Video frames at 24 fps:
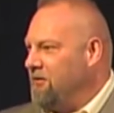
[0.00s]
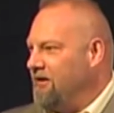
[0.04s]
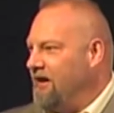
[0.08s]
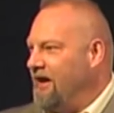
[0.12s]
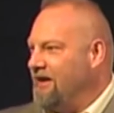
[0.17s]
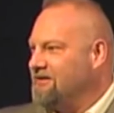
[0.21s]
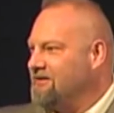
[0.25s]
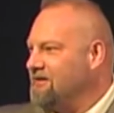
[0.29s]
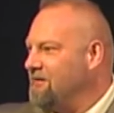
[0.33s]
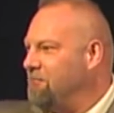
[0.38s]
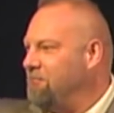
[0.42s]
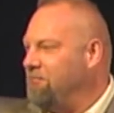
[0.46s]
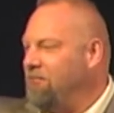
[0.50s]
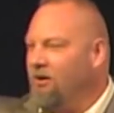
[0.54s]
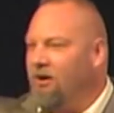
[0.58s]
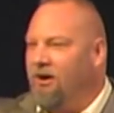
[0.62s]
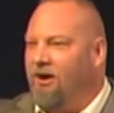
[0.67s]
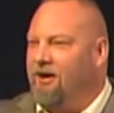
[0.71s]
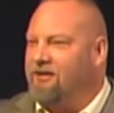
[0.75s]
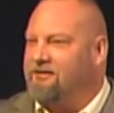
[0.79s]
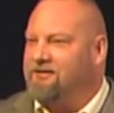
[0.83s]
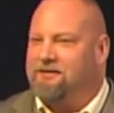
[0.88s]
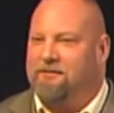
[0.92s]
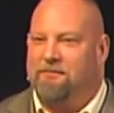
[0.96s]
That's
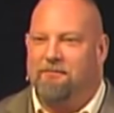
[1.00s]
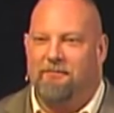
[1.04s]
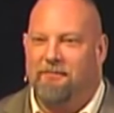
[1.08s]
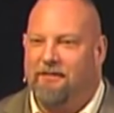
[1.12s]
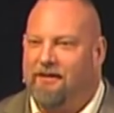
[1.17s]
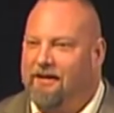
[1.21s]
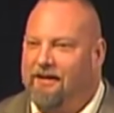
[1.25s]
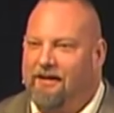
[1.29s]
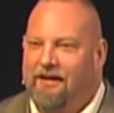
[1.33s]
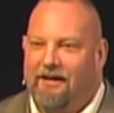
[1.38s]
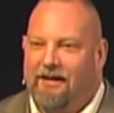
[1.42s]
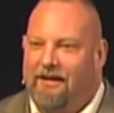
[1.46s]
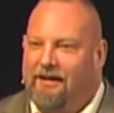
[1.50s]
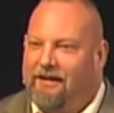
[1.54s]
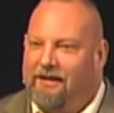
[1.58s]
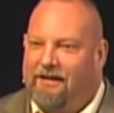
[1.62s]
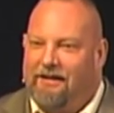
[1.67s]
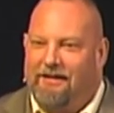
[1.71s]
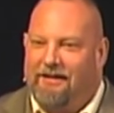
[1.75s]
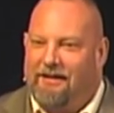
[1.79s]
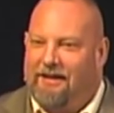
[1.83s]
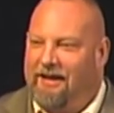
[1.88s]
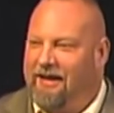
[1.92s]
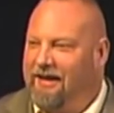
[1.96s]
awesome.
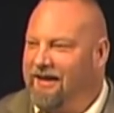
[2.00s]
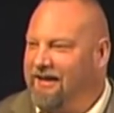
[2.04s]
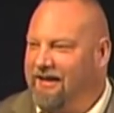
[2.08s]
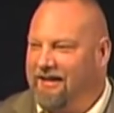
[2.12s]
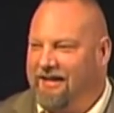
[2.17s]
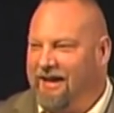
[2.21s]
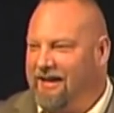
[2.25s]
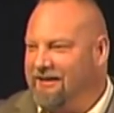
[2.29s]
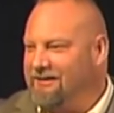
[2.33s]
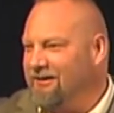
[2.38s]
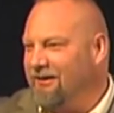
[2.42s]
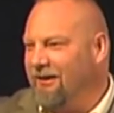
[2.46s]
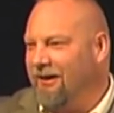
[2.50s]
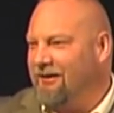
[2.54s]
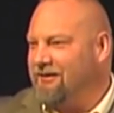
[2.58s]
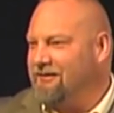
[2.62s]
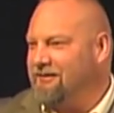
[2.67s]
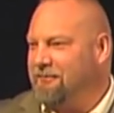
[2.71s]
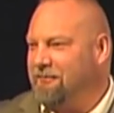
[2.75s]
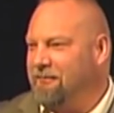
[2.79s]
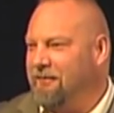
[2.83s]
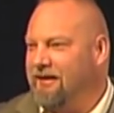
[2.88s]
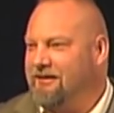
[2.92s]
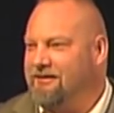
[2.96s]
That's
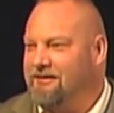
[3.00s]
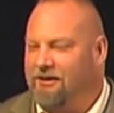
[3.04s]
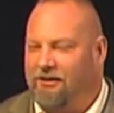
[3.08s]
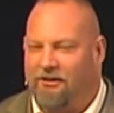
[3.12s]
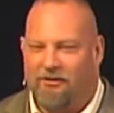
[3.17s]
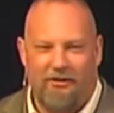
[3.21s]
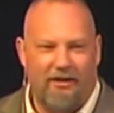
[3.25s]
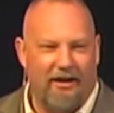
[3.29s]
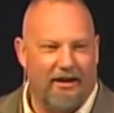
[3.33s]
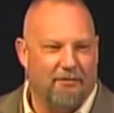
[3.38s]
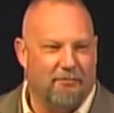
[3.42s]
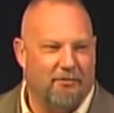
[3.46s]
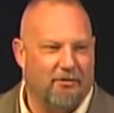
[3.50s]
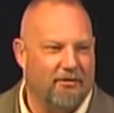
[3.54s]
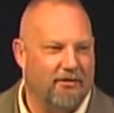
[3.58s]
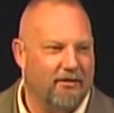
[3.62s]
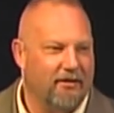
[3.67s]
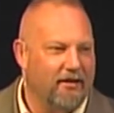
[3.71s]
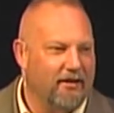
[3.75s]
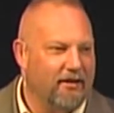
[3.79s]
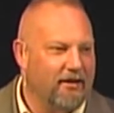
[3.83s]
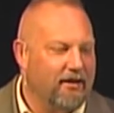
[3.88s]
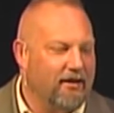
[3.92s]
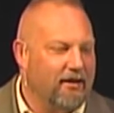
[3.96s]
awesome. That's incredible.
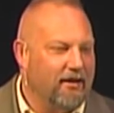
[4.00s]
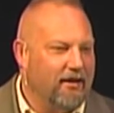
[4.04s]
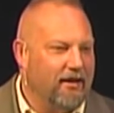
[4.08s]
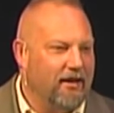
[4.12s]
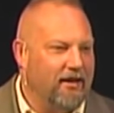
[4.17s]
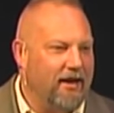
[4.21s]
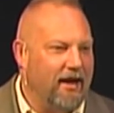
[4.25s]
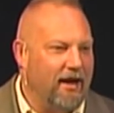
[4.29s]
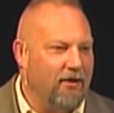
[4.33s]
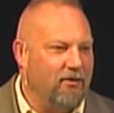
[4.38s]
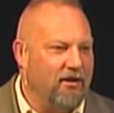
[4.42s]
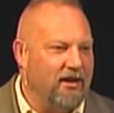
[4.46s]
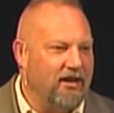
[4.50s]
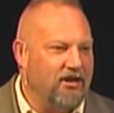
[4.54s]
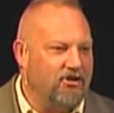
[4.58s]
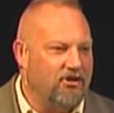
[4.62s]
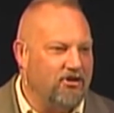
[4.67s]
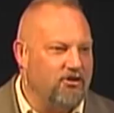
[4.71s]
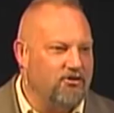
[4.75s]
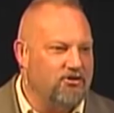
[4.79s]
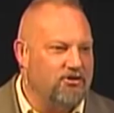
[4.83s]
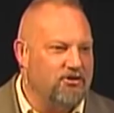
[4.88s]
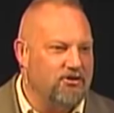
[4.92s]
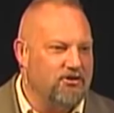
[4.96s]
And I want to
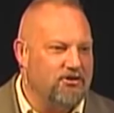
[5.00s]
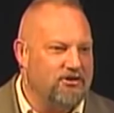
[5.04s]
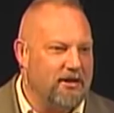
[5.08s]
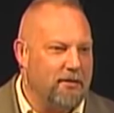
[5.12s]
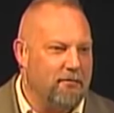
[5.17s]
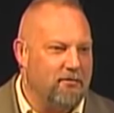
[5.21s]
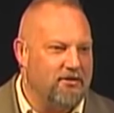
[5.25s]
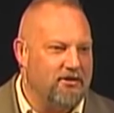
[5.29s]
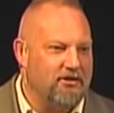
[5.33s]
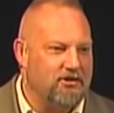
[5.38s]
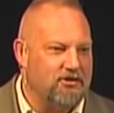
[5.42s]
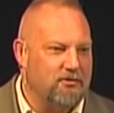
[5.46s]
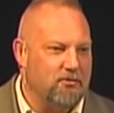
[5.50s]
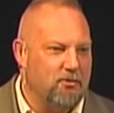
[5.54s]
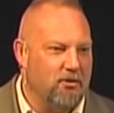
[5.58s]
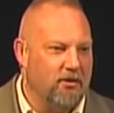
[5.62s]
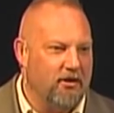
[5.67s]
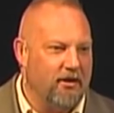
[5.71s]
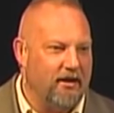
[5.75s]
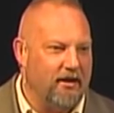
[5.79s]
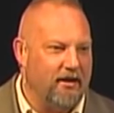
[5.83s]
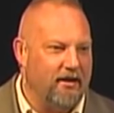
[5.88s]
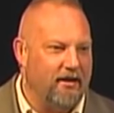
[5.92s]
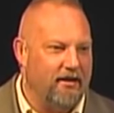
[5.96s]
introduce you to someone this
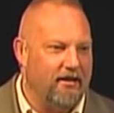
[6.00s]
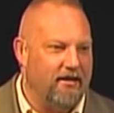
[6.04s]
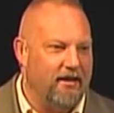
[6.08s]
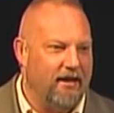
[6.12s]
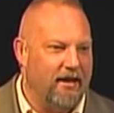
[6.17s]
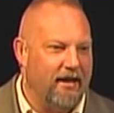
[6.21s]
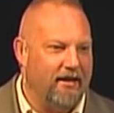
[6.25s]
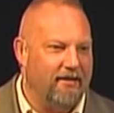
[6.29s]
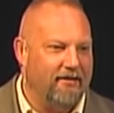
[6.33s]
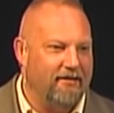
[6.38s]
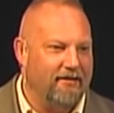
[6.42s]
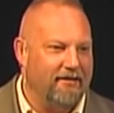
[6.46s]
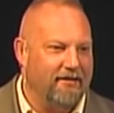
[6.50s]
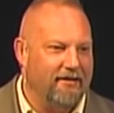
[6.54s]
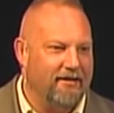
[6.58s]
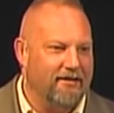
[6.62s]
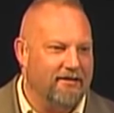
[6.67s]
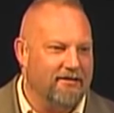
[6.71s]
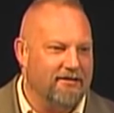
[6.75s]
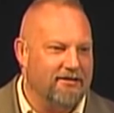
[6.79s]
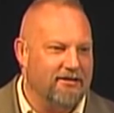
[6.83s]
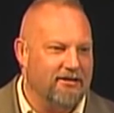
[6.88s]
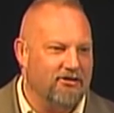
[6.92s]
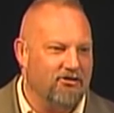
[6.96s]
morning that
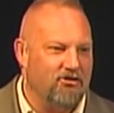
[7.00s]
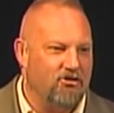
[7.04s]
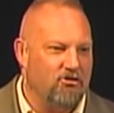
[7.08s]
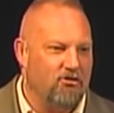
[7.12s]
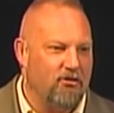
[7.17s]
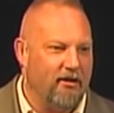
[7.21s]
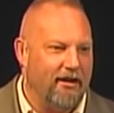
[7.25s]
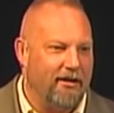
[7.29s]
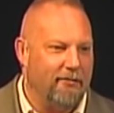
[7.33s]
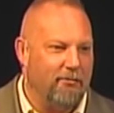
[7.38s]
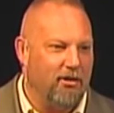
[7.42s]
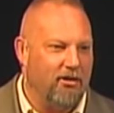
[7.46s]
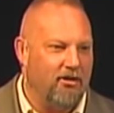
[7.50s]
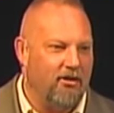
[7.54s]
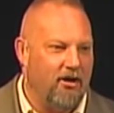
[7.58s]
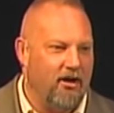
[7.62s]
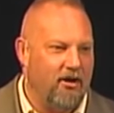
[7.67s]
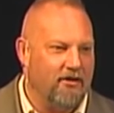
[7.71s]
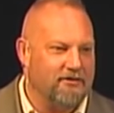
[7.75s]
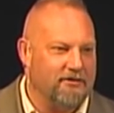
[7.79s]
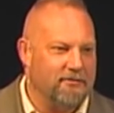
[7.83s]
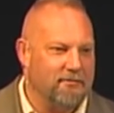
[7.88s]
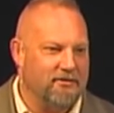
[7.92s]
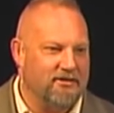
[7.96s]
is incredible and
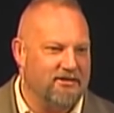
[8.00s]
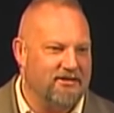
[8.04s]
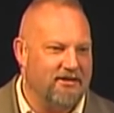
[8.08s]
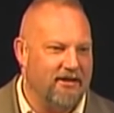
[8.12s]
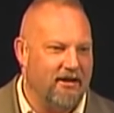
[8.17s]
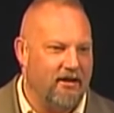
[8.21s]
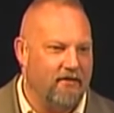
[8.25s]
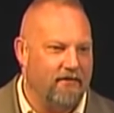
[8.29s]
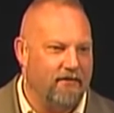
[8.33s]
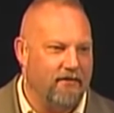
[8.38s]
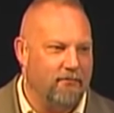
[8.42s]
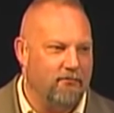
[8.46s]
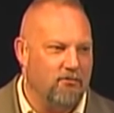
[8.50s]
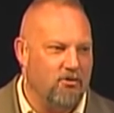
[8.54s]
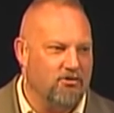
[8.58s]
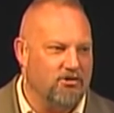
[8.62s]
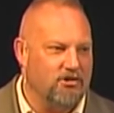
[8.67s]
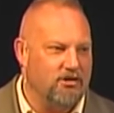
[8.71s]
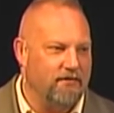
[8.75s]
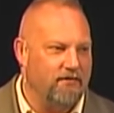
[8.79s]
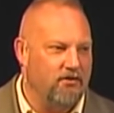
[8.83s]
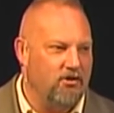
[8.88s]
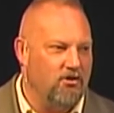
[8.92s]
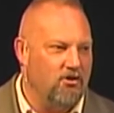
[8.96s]
awesome himself. And
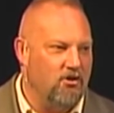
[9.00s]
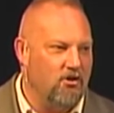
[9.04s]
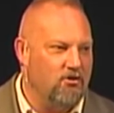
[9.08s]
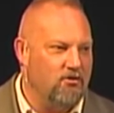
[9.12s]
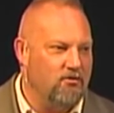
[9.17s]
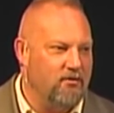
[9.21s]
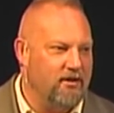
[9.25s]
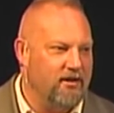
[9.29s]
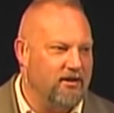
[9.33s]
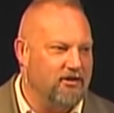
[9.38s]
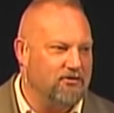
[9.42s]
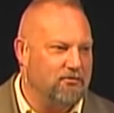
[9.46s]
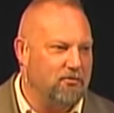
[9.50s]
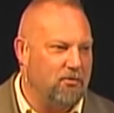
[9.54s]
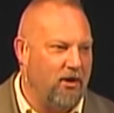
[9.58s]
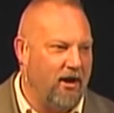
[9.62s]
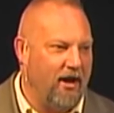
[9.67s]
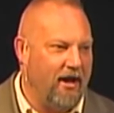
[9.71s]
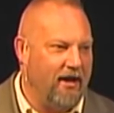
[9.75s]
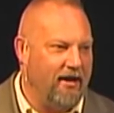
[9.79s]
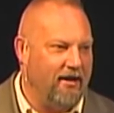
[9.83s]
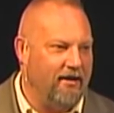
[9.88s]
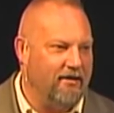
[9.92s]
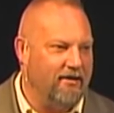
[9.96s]
most of you know who he is,
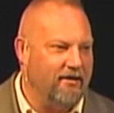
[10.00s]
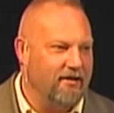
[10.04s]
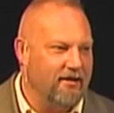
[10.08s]
Brian.